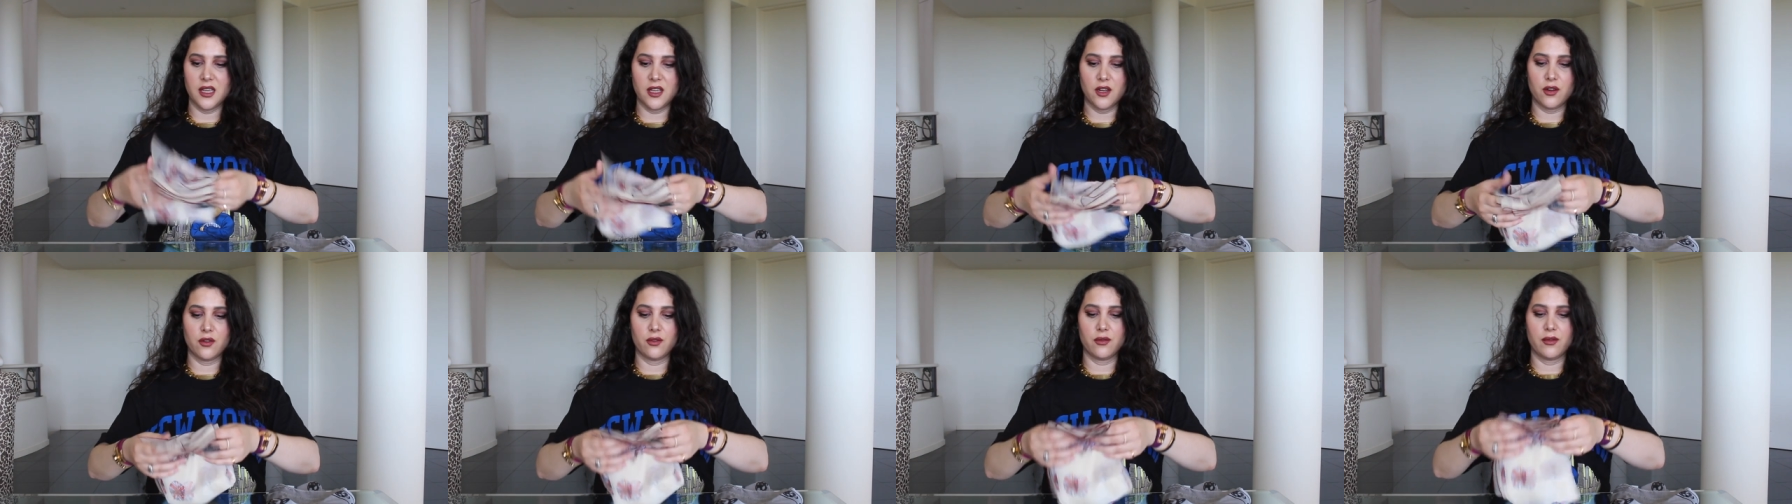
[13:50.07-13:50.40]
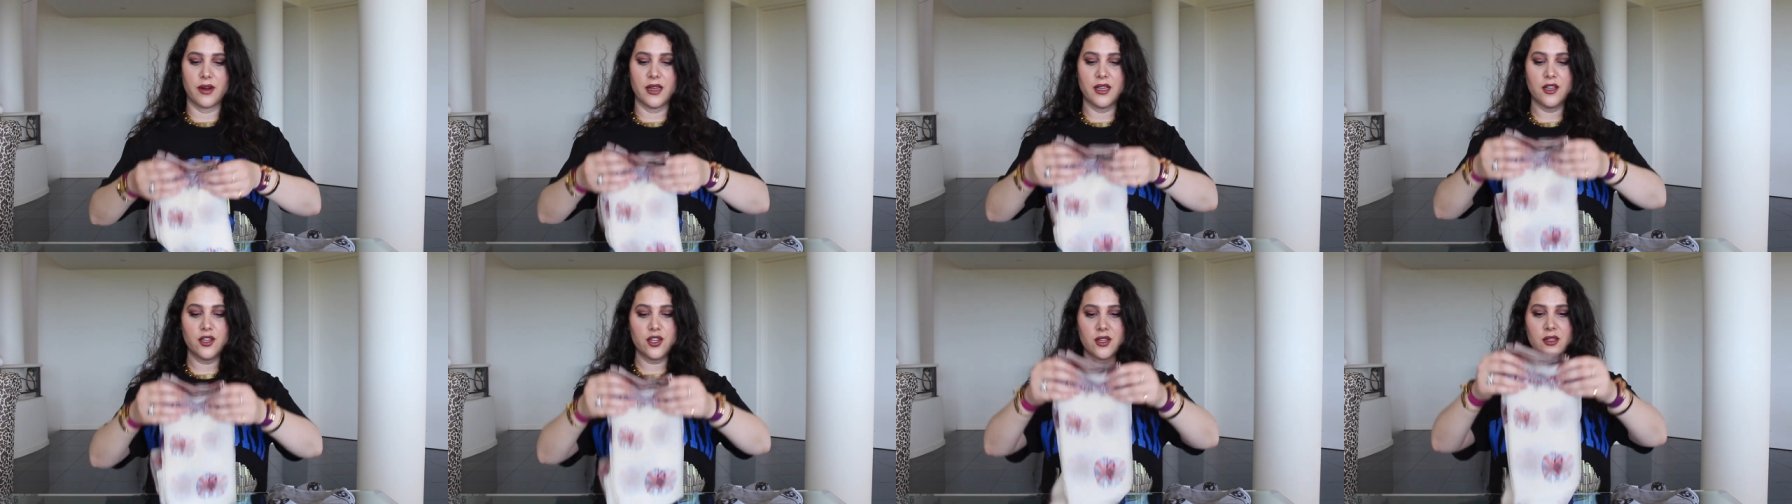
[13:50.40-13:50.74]

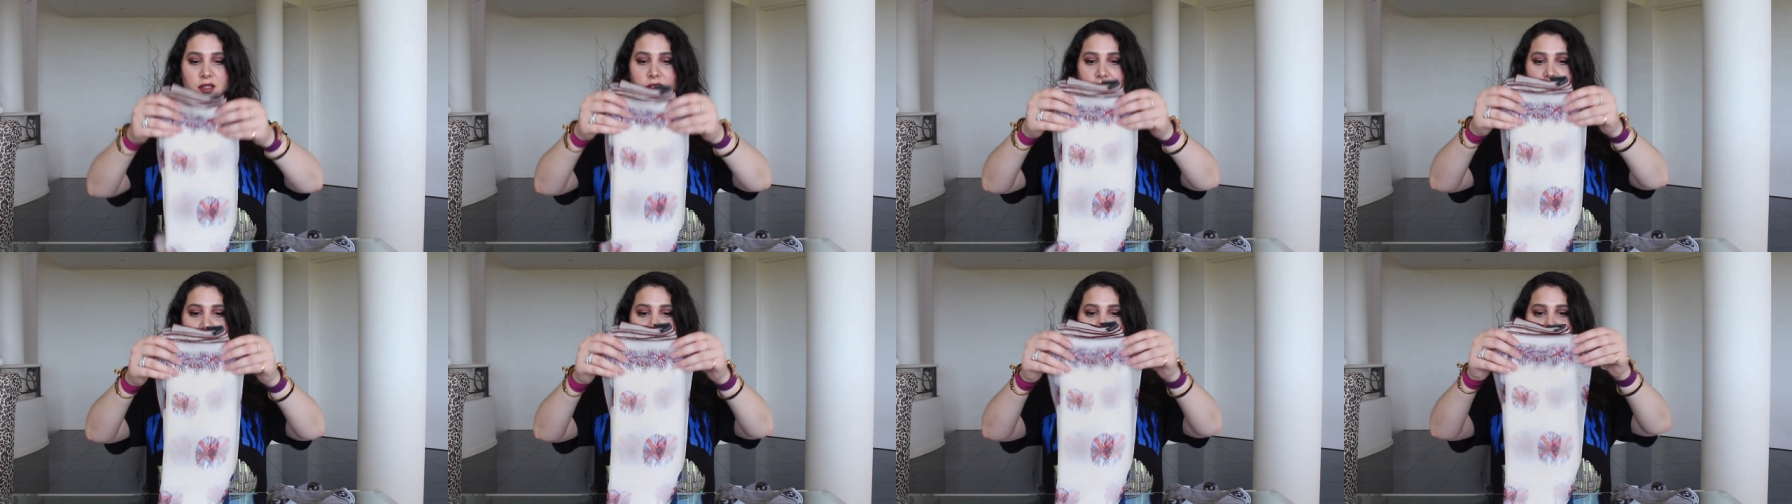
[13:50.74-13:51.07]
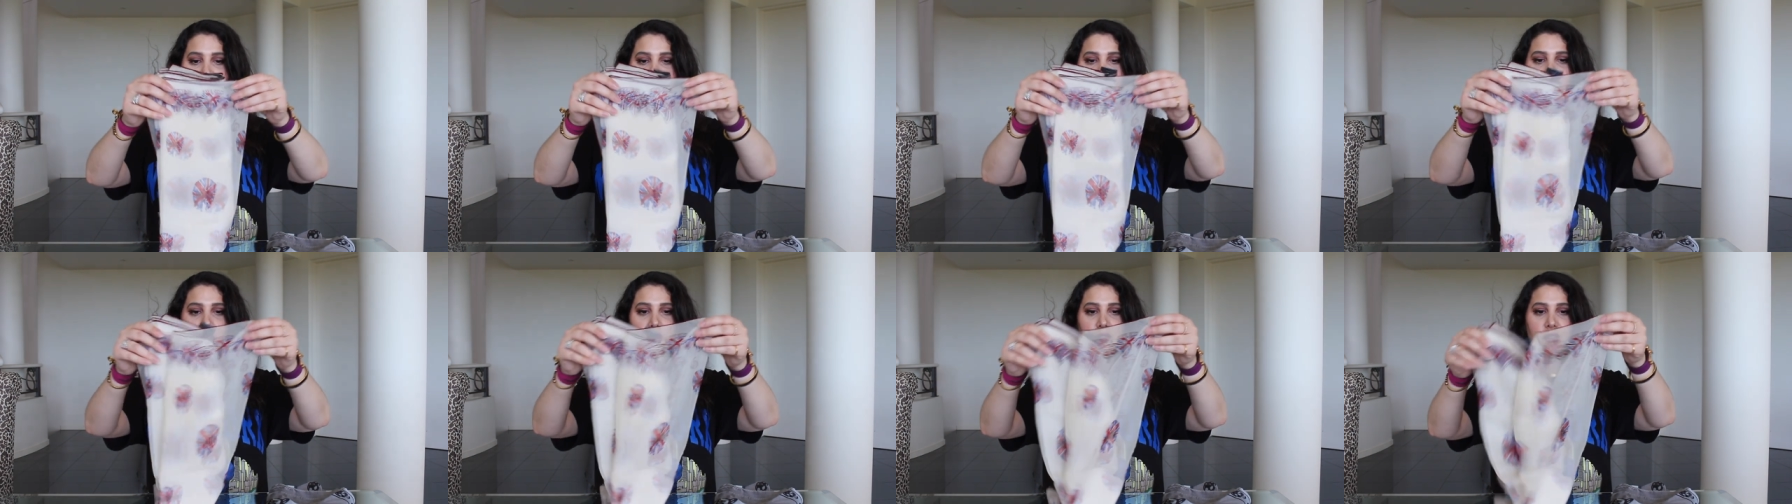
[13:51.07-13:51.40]
iterations on the
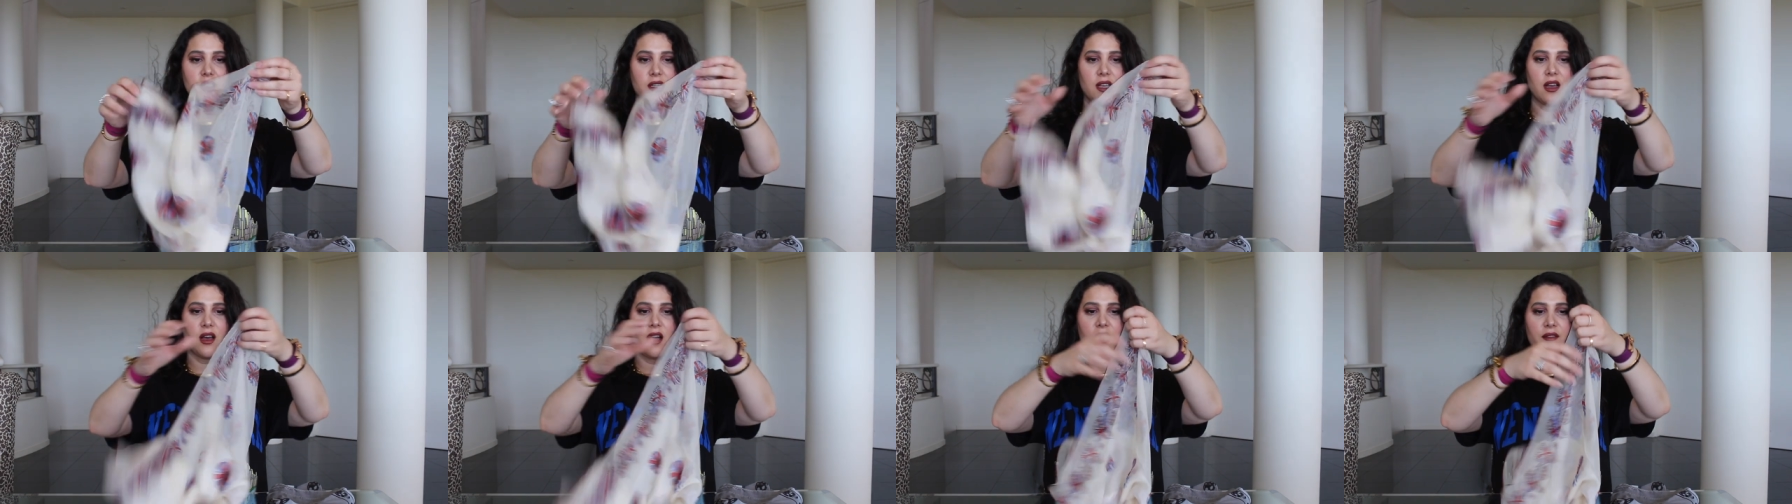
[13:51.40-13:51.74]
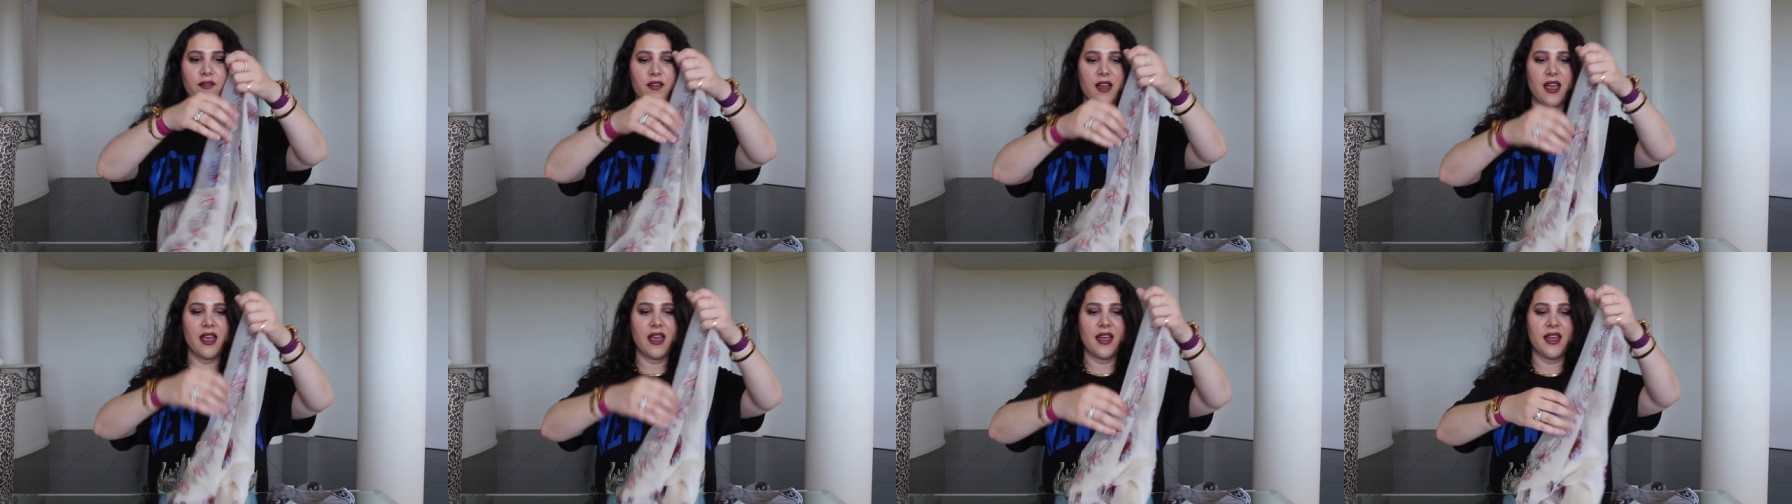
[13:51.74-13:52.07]
skull
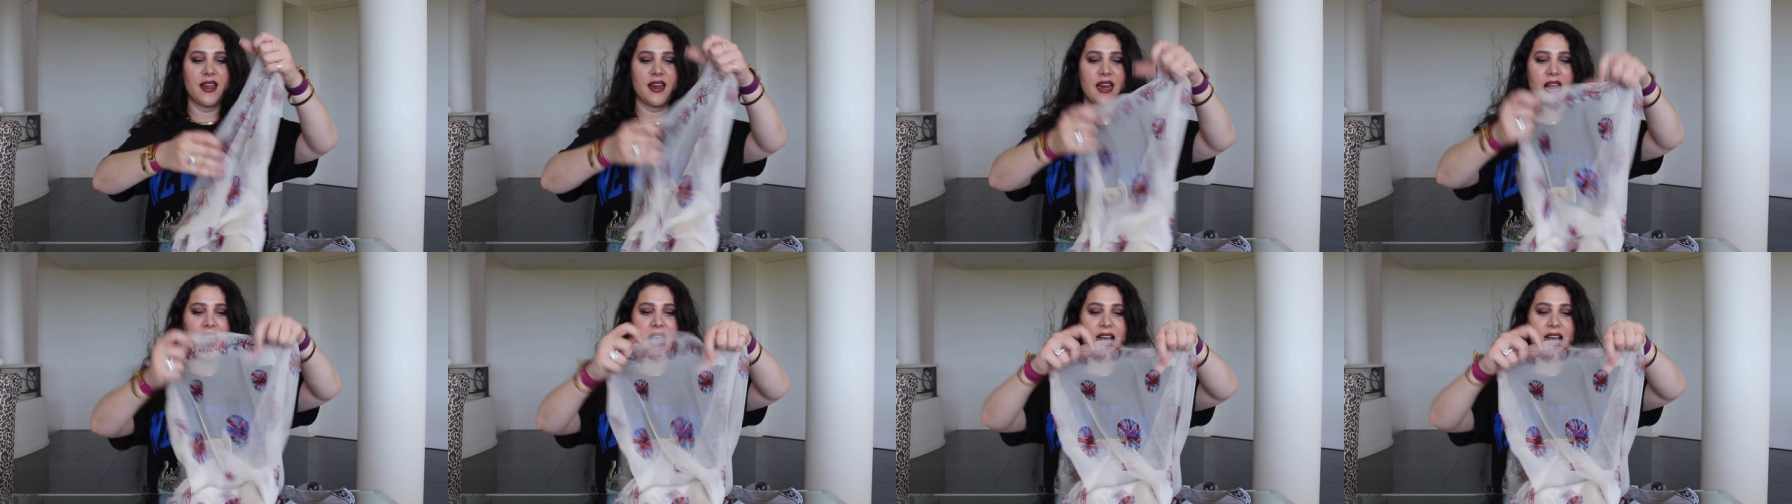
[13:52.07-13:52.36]
scarf. And